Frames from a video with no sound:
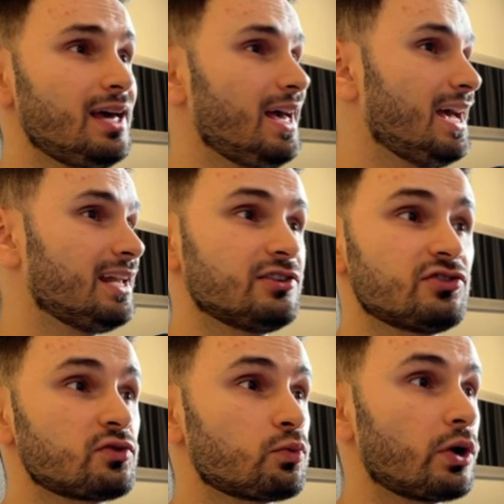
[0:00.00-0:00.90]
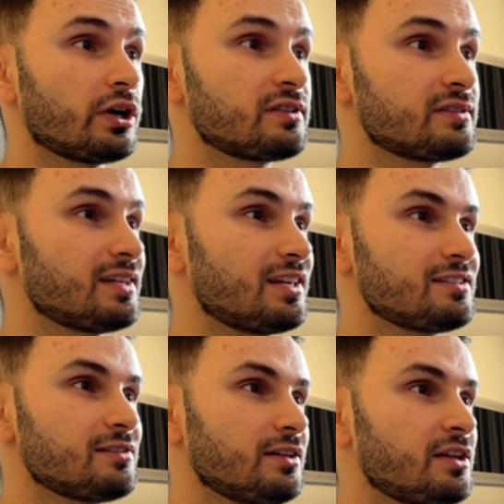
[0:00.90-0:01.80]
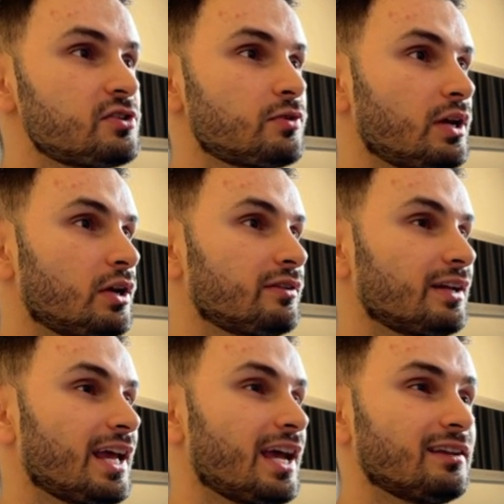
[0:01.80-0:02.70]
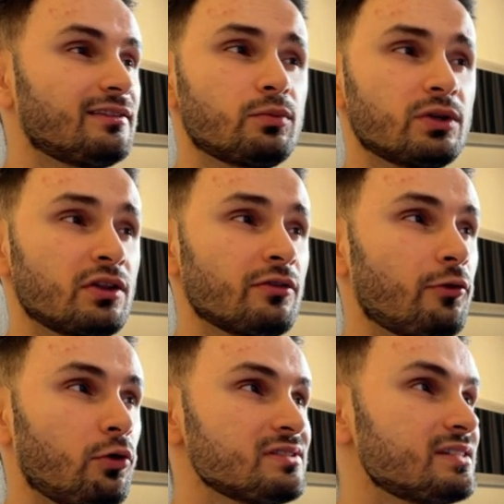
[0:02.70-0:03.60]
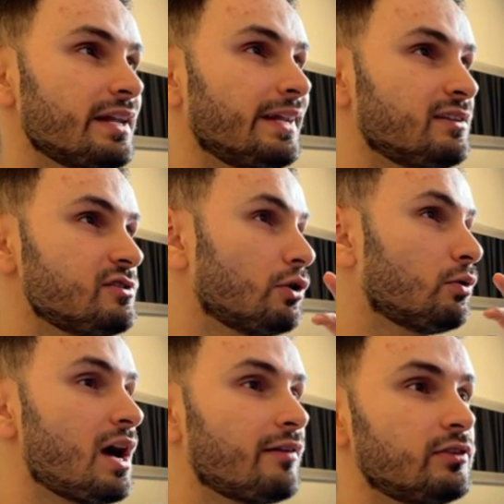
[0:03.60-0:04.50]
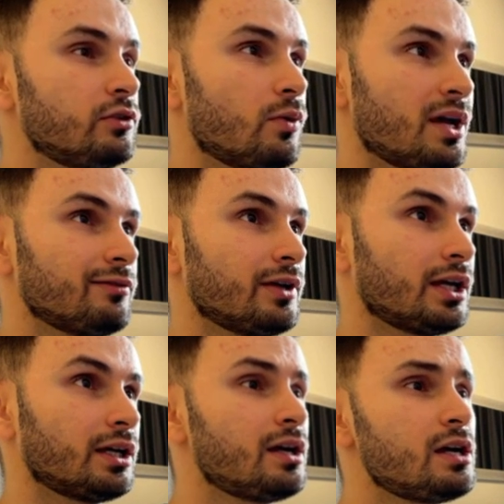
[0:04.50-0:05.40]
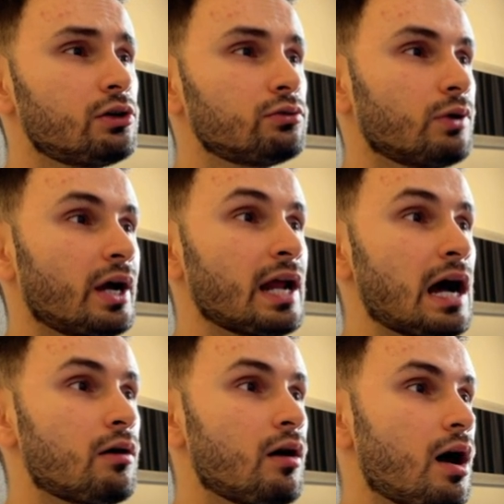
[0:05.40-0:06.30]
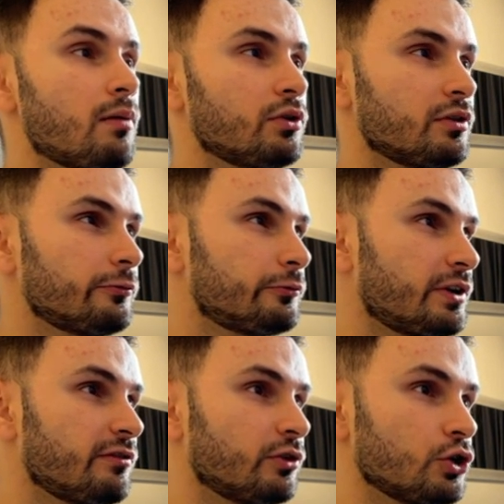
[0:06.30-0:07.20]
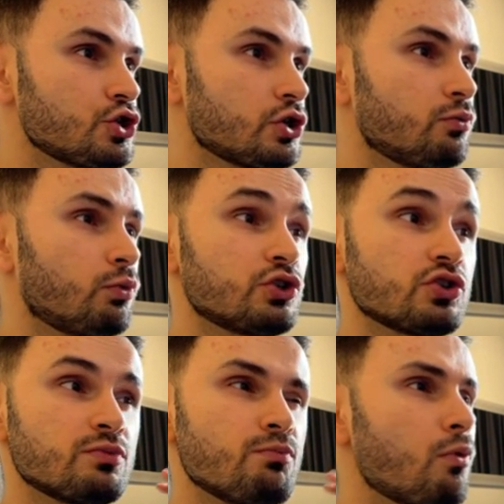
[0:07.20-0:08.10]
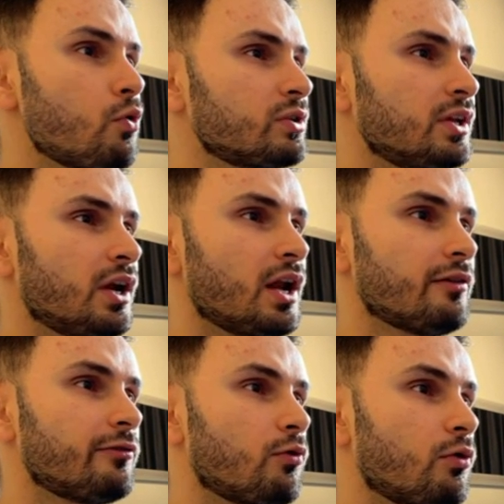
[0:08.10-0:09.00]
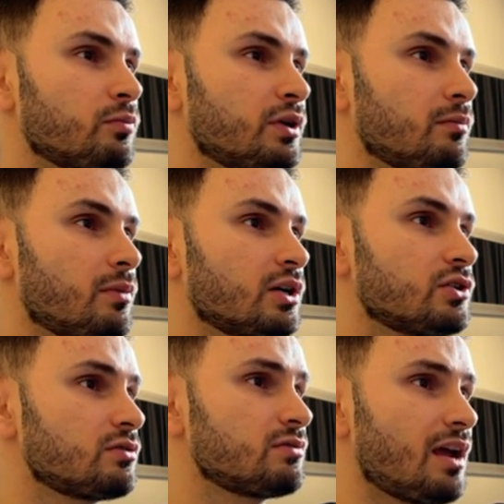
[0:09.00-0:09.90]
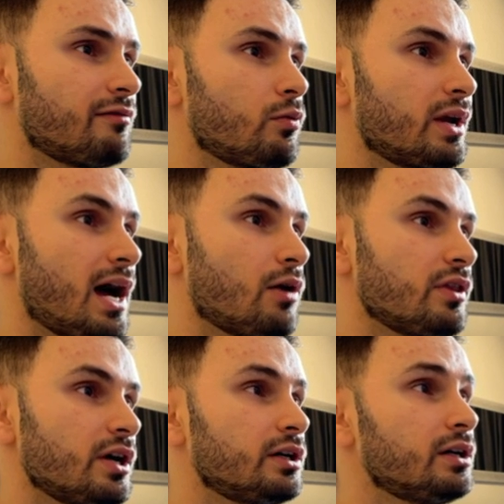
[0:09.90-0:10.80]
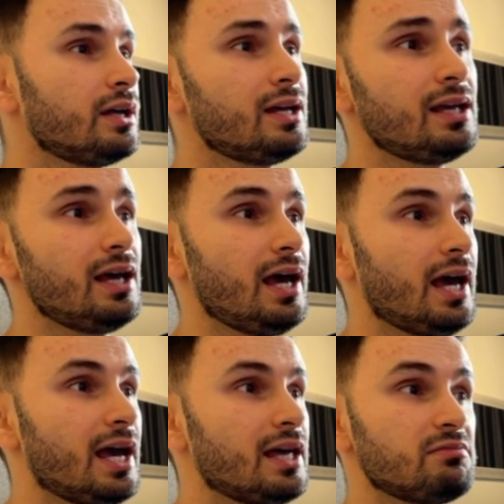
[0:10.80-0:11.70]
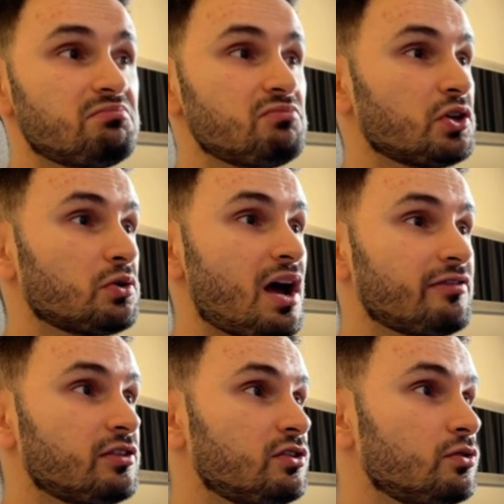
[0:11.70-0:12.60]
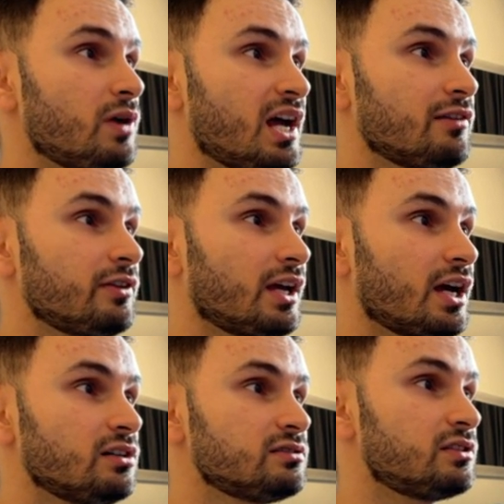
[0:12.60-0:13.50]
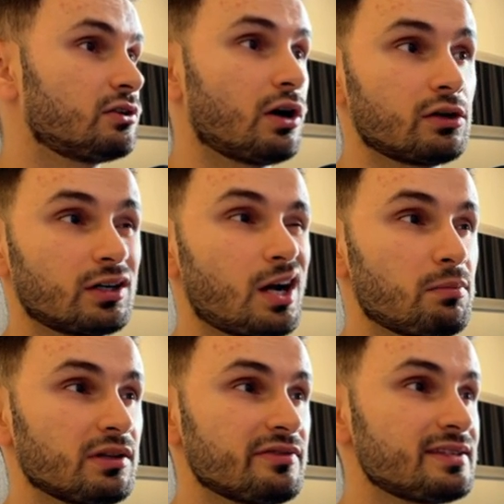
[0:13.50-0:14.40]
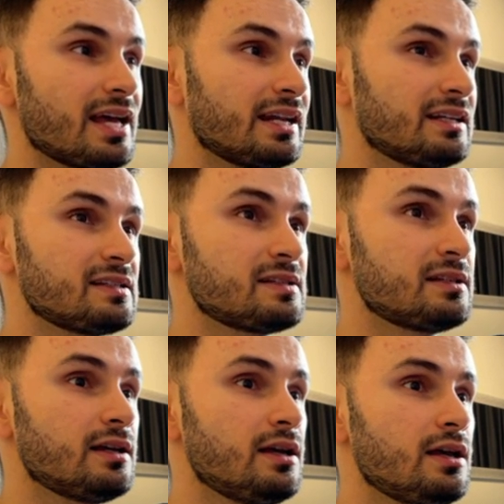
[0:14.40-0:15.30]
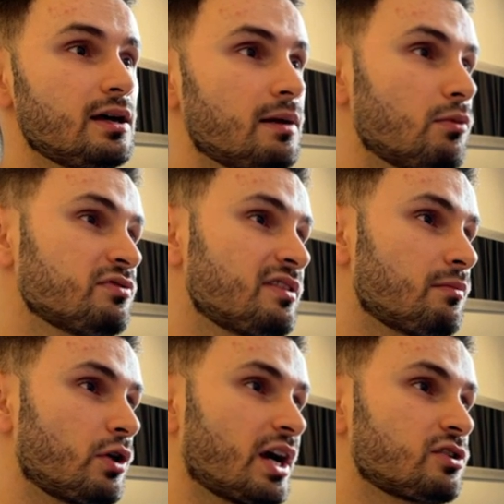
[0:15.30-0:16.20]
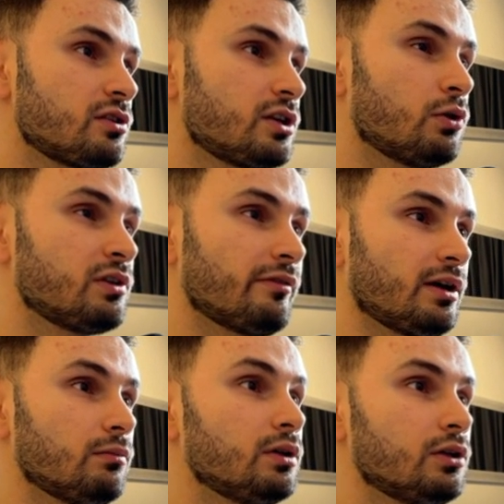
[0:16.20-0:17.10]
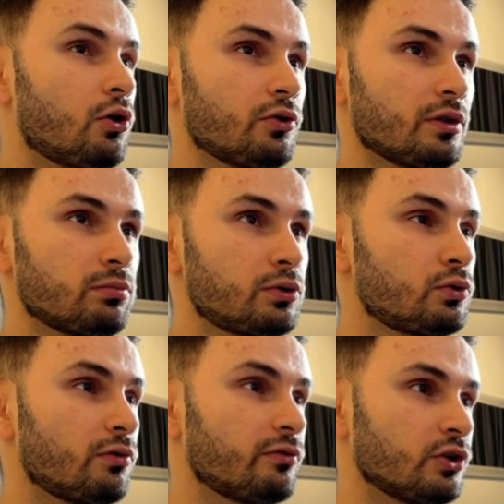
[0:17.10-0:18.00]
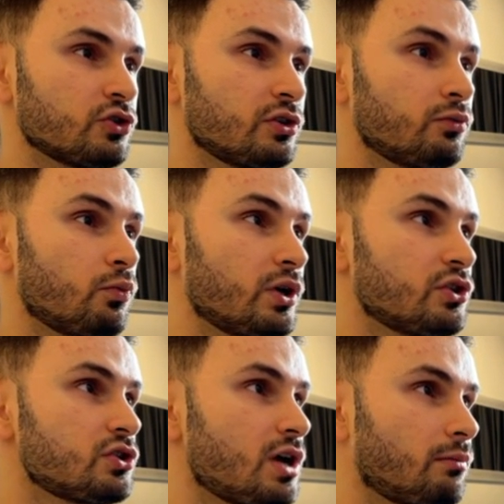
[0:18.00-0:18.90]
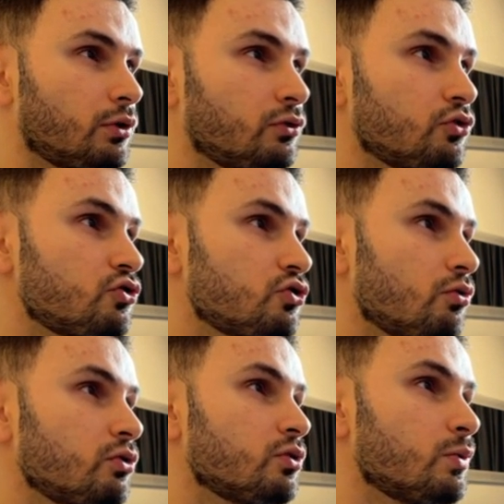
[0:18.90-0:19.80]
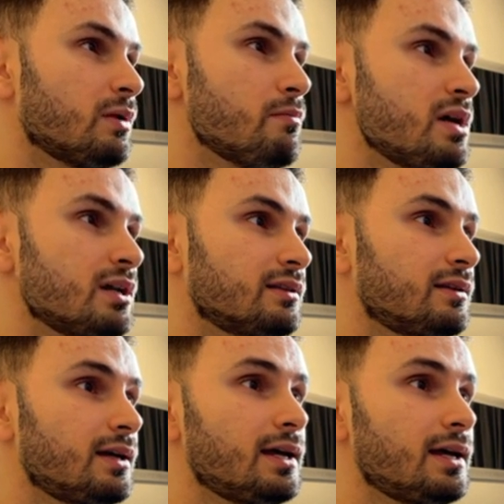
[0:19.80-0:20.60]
And it just works easily straight out of the gate with the default settings. You don't have to do anything. Right now, I'm on the free version, which is more than enough for pretty much everyone out there. And you don't have to do anything else. There are a couple of settings. Uh, most of them are actually only available on the pro version, which I'm going to show you in a minute.